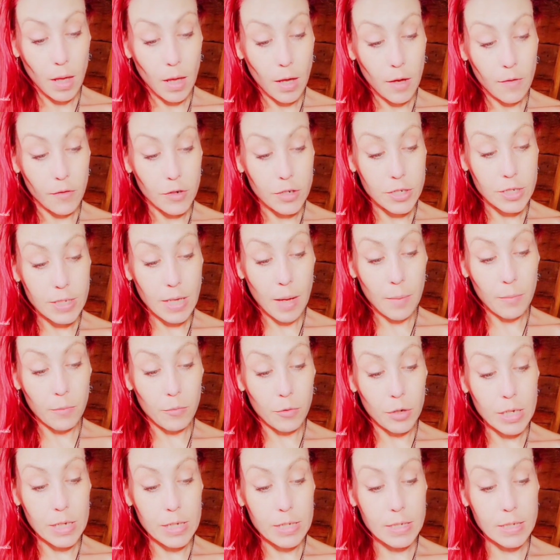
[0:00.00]
For some
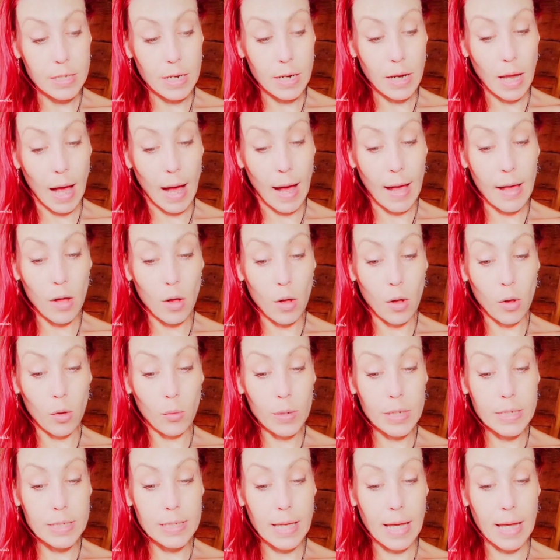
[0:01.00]
reason, I
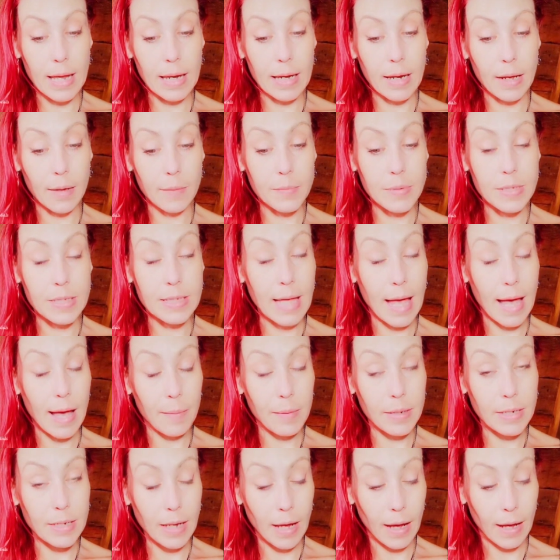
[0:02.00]
always end up
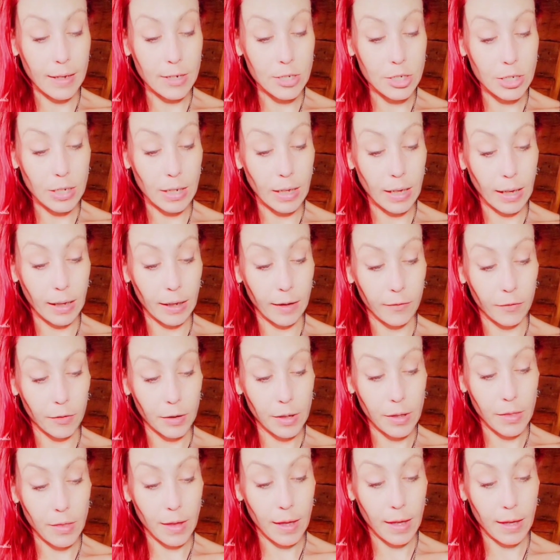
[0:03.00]
sabotaging
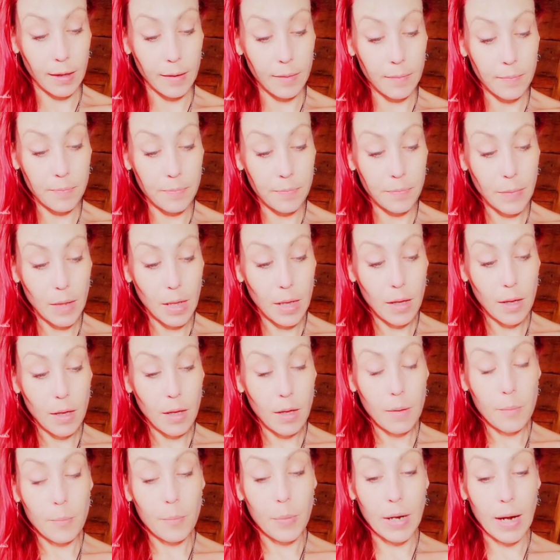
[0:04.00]
everything,
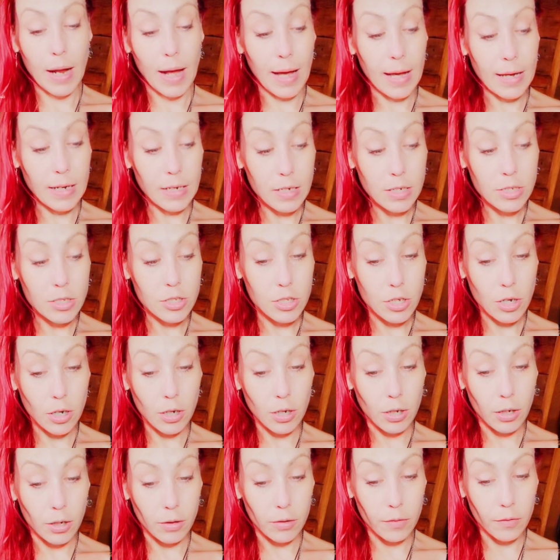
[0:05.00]
but I
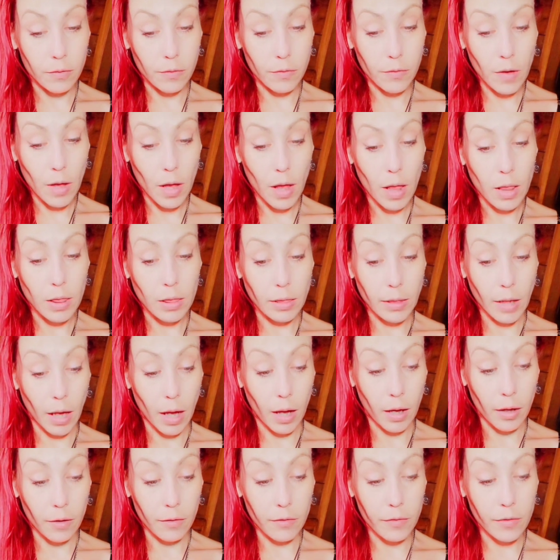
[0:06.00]
deserve
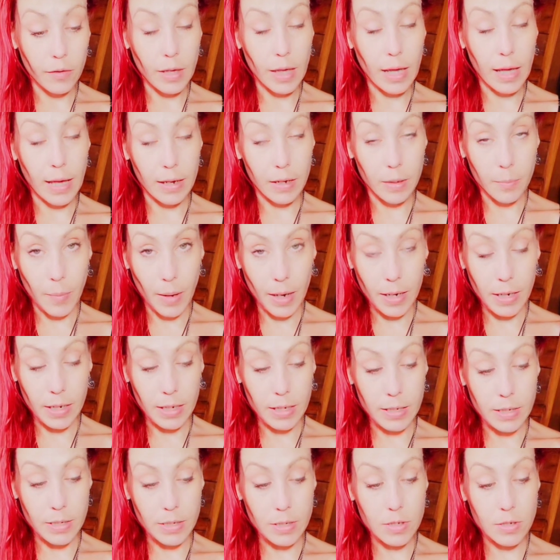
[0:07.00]
love and
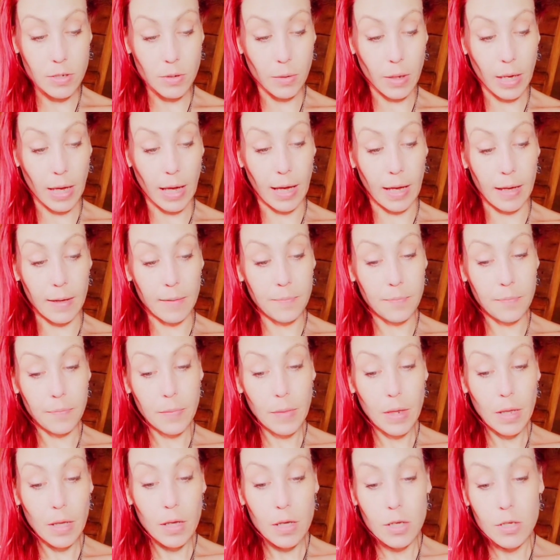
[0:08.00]
abundance, okay?
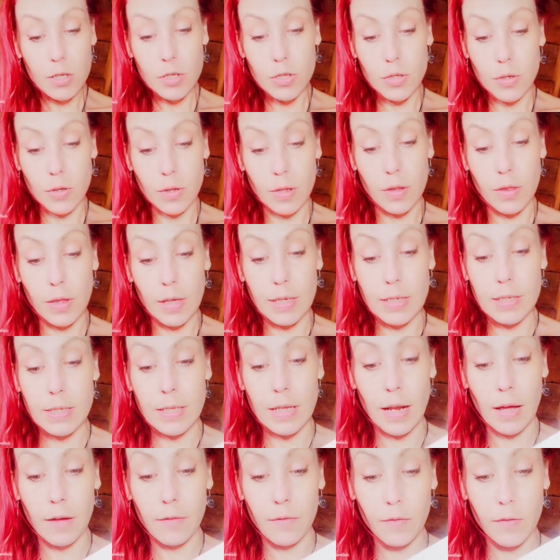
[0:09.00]
So the things that
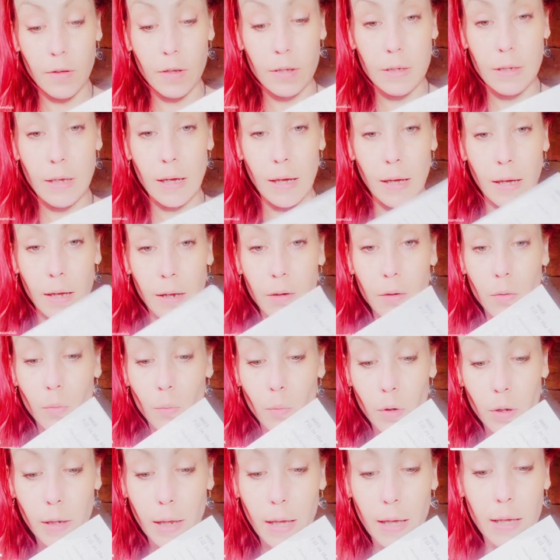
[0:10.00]
I filled in
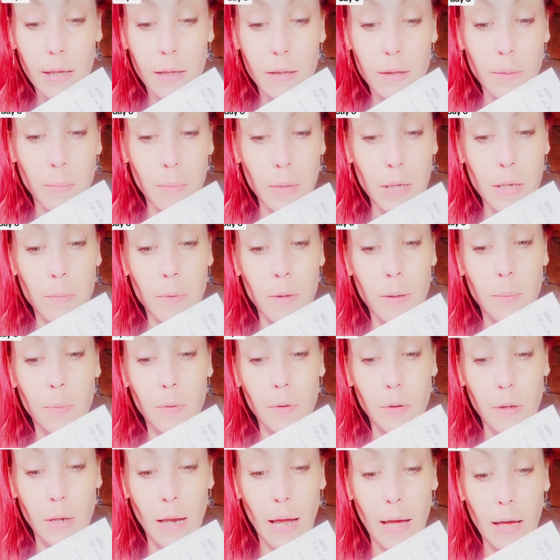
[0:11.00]
were like the mean
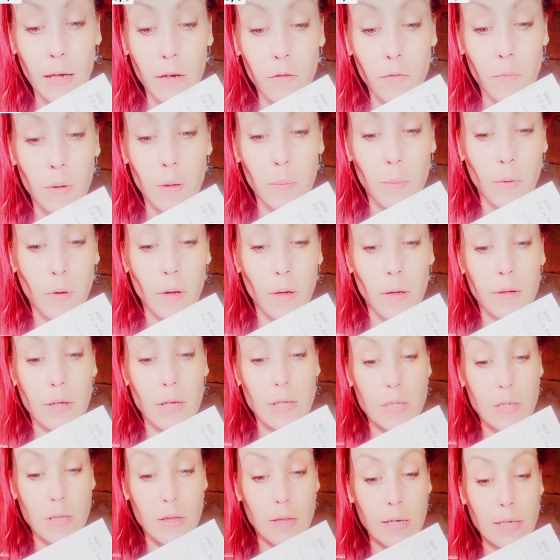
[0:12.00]
people, the negative people.
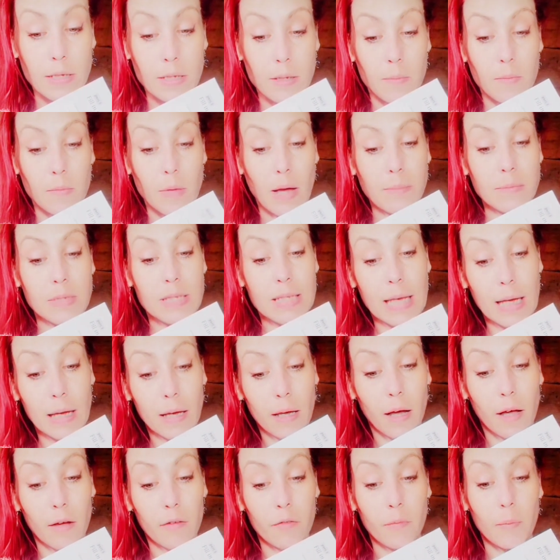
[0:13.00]
That's the things I'm sick
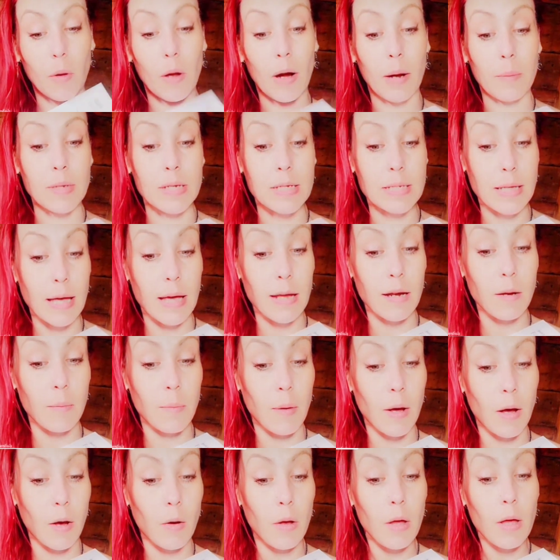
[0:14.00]
of, but I'm excited
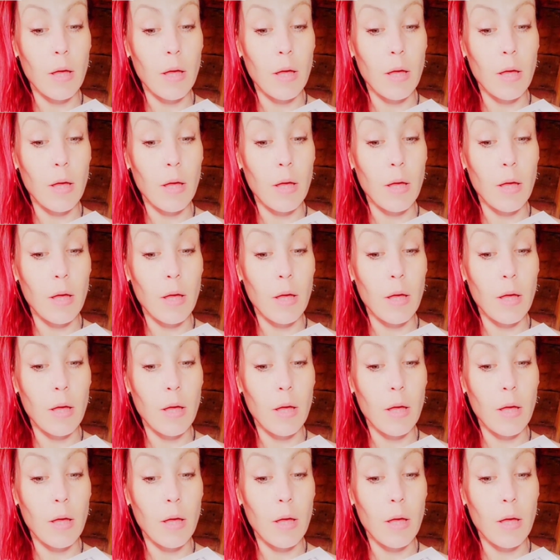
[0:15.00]
about